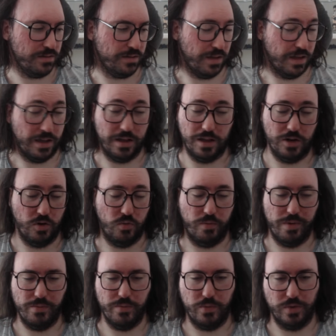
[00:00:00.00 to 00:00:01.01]
I don't
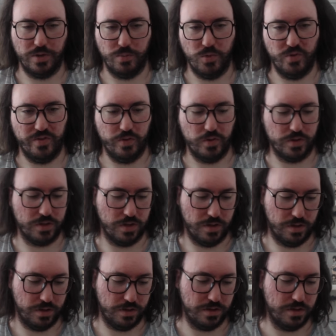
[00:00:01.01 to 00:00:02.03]
remember what the movie was
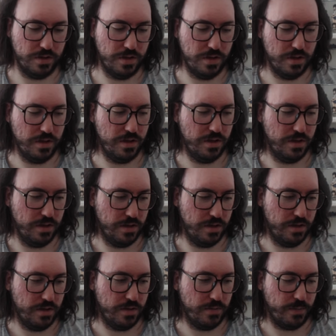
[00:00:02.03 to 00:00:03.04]
called.
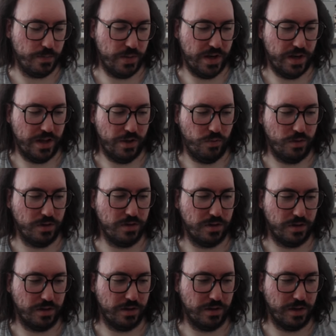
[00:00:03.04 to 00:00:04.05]
I
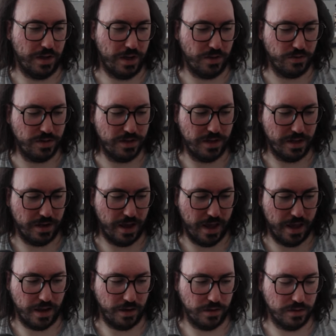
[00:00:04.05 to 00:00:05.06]
wonder, how did it
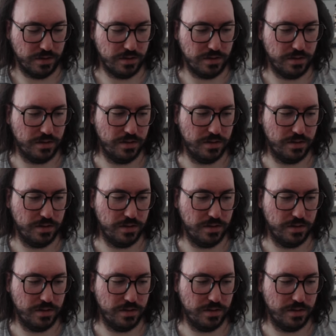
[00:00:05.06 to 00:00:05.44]
end?